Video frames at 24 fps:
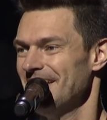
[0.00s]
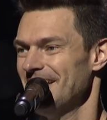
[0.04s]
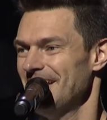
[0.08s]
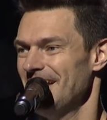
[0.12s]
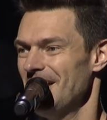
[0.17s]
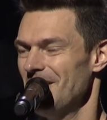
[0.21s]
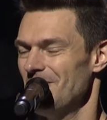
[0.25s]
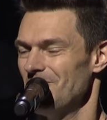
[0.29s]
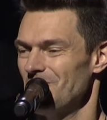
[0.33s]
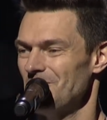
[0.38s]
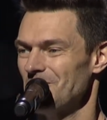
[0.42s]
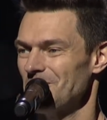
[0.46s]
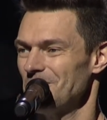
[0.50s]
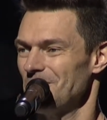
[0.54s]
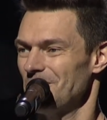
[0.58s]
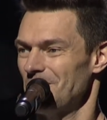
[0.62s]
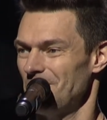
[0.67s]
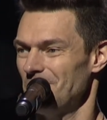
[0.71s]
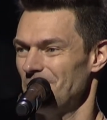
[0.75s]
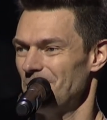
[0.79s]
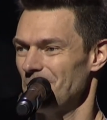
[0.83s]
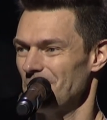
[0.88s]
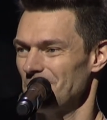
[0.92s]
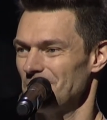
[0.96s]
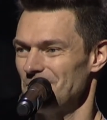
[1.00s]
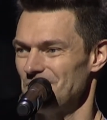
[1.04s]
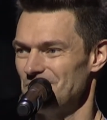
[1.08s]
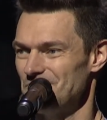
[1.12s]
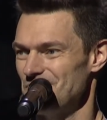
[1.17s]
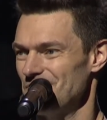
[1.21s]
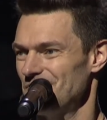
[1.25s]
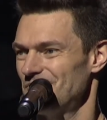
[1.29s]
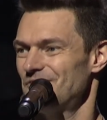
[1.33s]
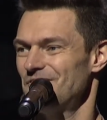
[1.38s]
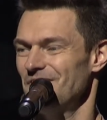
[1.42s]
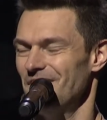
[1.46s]
Uh, we're looking forward to
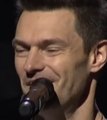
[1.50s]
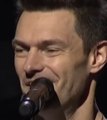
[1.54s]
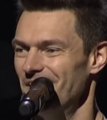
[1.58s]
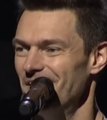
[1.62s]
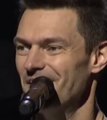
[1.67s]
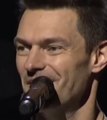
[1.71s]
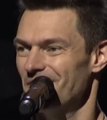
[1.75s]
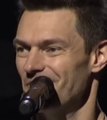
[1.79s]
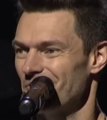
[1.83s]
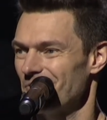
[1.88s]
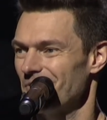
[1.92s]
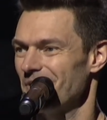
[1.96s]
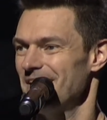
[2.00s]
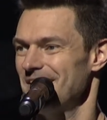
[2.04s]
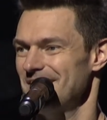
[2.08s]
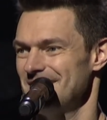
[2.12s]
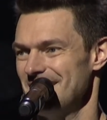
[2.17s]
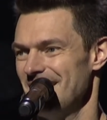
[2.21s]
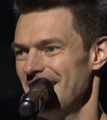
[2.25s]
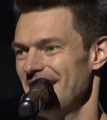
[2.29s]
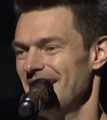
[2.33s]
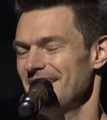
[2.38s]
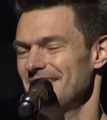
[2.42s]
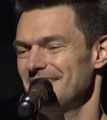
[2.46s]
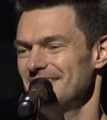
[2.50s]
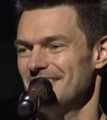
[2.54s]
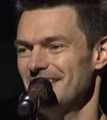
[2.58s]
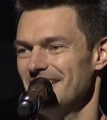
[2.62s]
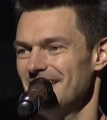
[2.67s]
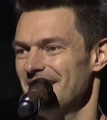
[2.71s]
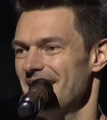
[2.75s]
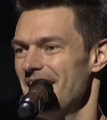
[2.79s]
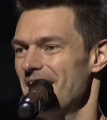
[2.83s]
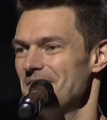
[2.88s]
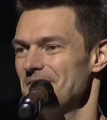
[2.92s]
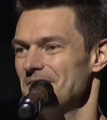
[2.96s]
just a, a great day
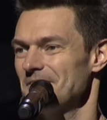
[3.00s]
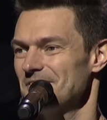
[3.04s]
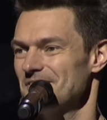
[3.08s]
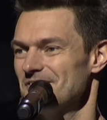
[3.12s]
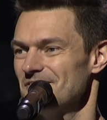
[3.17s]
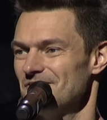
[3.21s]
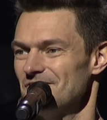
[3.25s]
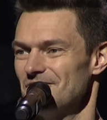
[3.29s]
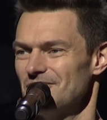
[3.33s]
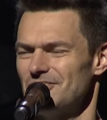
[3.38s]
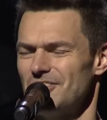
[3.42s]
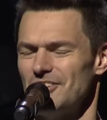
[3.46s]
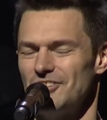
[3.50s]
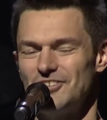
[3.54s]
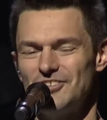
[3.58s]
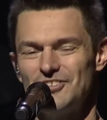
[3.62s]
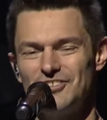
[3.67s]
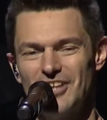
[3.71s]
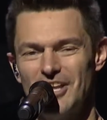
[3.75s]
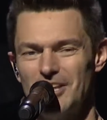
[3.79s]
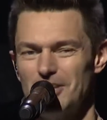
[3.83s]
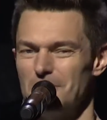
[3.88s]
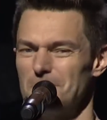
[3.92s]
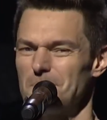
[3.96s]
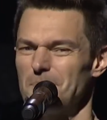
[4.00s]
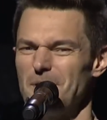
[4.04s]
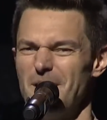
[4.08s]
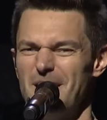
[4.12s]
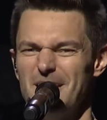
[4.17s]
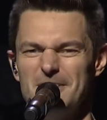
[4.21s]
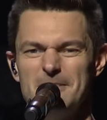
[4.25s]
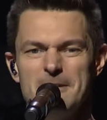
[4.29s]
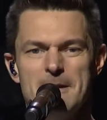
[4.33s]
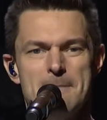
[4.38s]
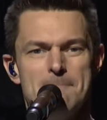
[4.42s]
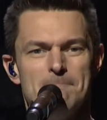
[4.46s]
together to just
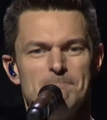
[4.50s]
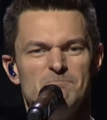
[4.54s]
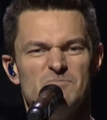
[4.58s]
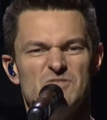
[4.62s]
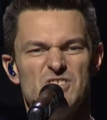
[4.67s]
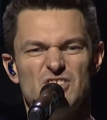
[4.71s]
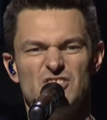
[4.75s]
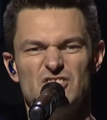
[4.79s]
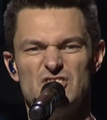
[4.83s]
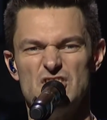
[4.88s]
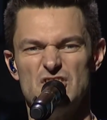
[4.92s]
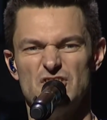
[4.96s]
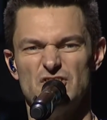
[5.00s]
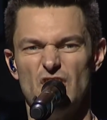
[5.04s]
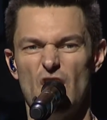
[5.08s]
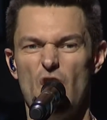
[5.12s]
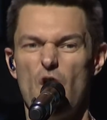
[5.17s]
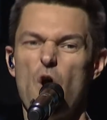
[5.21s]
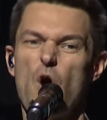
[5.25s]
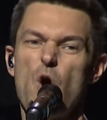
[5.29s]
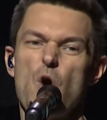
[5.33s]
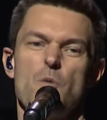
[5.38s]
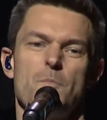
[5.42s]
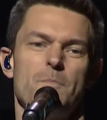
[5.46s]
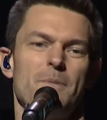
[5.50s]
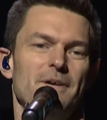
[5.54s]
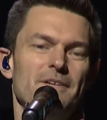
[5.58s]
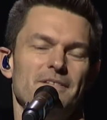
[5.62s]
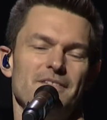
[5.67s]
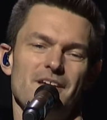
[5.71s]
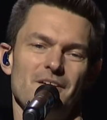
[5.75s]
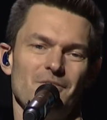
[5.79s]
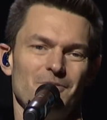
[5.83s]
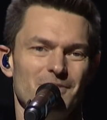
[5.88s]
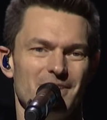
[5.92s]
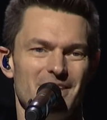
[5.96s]
celebrate just this hope
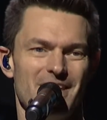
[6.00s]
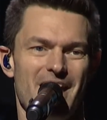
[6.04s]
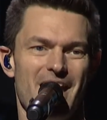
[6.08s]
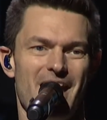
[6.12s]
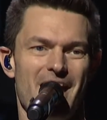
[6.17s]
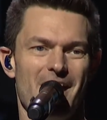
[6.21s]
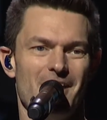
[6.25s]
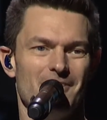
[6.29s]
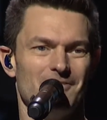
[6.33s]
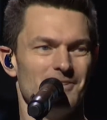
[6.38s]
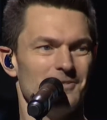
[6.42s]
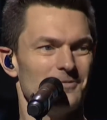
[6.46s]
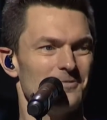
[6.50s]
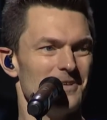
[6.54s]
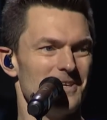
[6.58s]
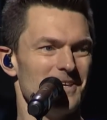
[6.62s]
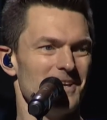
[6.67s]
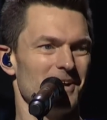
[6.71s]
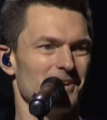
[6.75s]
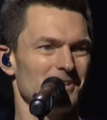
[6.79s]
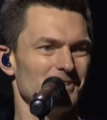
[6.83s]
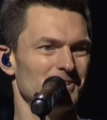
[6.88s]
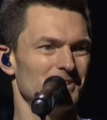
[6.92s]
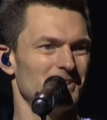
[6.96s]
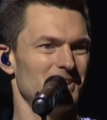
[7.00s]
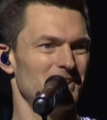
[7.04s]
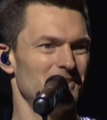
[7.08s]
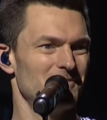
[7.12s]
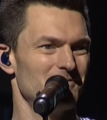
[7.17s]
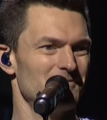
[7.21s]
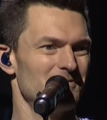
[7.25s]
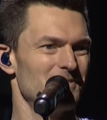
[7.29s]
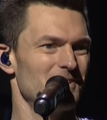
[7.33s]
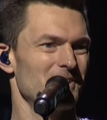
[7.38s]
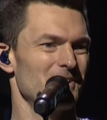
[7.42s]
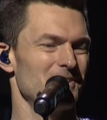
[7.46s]
that we have, and we are looking
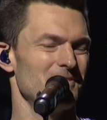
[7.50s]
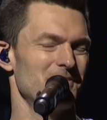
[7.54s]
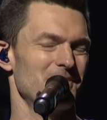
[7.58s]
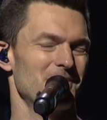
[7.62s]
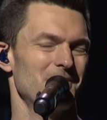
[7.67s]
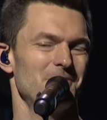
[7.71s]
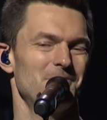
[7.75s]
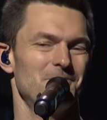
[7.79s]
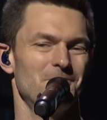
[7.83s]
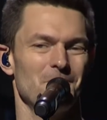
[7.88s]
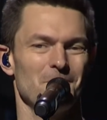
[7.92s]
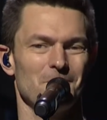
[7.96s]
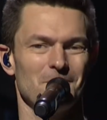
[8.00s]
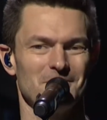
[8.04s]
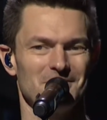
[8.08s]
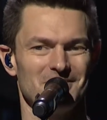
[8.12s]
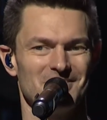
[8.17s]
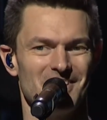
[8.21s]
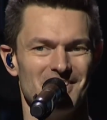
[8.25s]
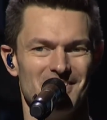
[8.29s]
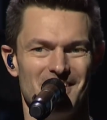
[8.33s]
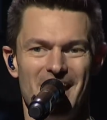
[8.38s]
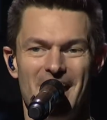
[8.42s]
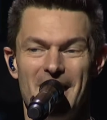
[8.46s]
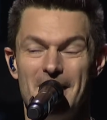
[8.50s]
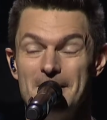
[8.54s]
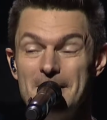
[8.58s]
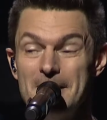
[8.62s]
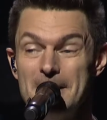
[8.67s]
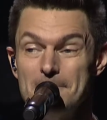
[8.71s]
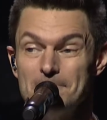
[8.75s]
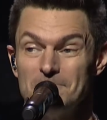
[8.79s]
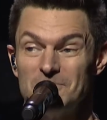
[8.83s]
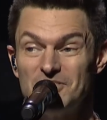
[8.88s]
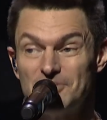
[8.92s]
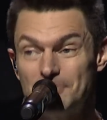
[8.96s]
very, very forward to that.
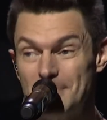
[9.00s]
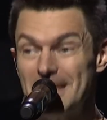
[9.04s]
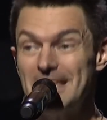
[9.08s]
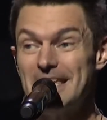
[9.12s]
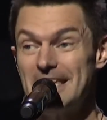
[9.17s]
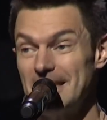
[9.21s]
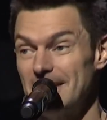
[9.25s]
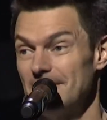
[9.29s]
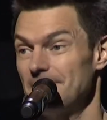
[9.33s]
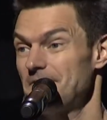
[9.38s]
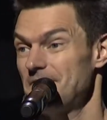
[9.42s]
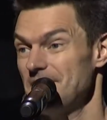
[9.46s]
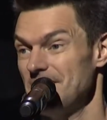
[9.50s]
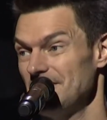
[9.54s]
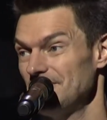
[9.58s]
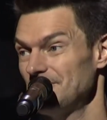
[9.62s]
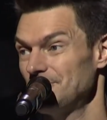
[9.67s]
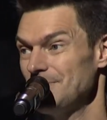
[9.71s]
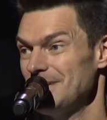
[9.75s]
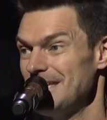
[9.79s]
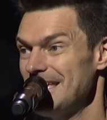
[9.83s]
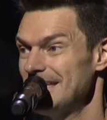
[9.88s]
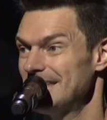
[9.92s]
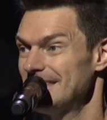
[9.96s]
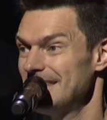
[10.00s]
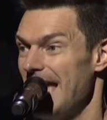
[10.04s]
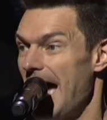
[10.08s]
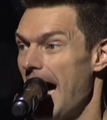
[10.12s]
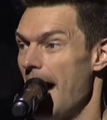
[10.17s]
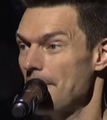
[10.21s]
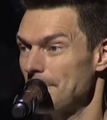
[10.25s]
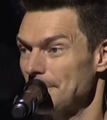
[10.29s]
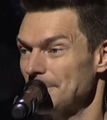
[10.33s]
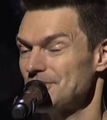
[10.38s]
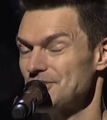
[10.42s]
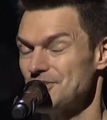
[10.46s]
Speaking of things we get the
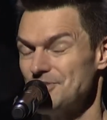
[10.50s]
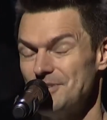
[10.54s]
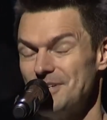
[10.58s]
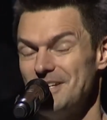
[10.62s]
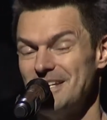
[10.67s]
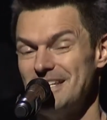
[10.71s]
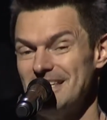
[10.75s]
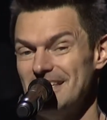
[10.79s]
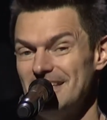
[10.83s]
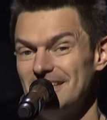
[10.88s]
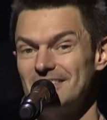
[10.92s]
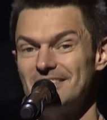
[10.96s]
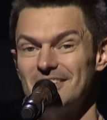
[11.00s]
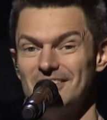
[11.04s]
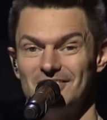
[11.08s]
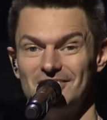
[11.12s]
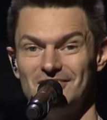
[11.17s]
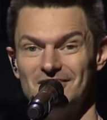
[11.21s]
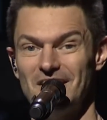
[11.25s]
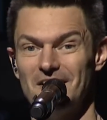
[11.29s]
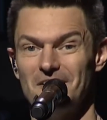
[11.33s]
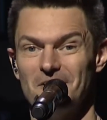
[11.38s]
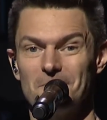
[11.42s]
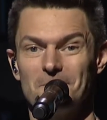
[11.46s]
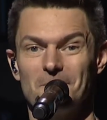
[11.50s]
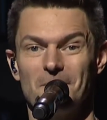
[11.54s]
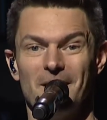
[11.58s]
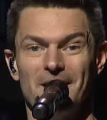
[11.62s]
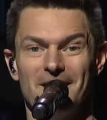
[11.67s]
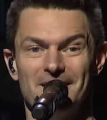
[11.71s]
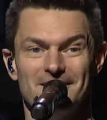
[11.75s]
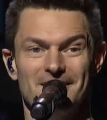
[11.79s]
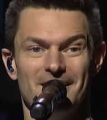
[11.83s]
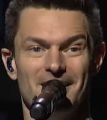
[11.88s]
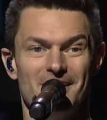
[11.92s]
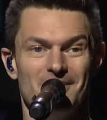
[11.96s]
opportunity to
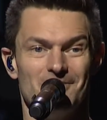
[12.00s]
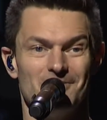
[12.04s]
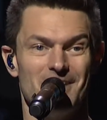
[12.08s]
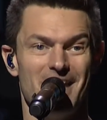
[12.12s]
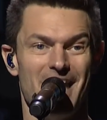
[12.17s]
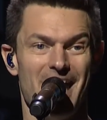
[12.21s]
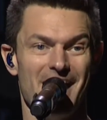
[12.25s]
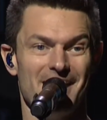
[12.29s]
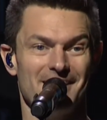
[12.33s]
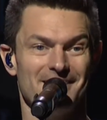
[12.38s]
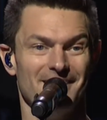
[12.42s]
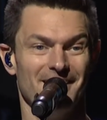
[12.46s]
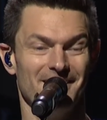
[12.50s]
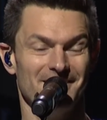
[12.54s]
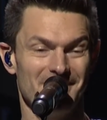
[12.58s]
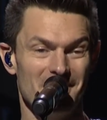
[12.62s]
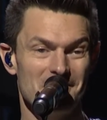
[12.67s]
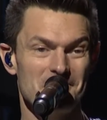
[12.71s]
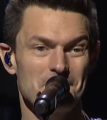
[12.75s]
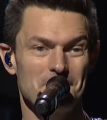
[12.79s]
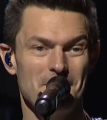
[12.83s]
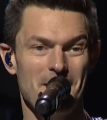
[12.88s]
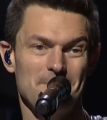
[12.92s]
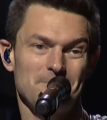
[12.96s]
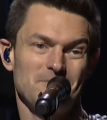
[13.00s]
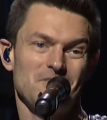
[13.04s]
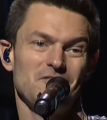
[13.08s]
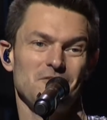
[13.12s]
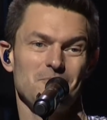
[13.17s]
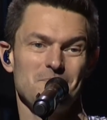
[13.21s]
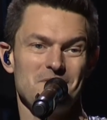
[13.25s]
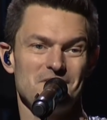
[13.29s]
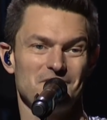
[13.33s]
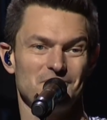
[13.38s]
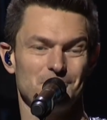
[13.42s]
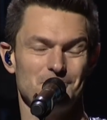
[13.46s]
celebrate, uh, we had another
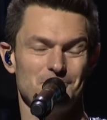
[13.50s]
baptism this